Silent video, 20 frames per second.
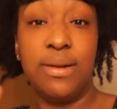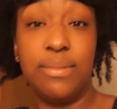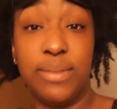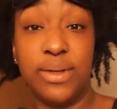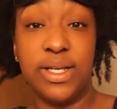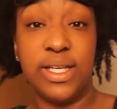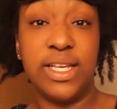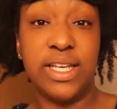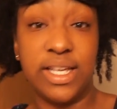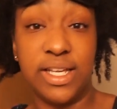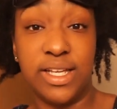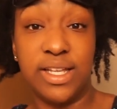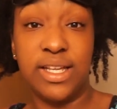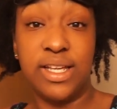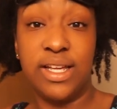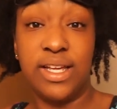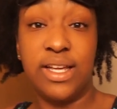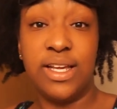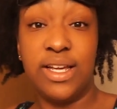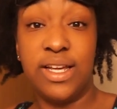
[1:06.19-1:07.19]
But yeah,
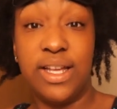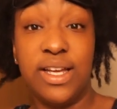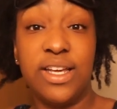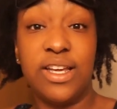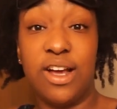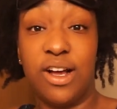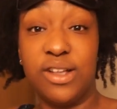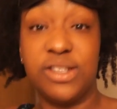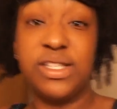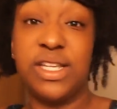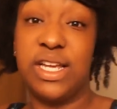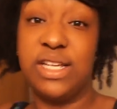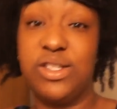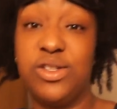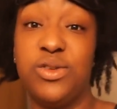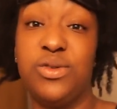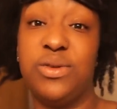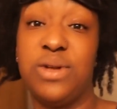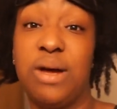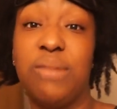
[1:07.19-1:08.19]
y'all stay tuned.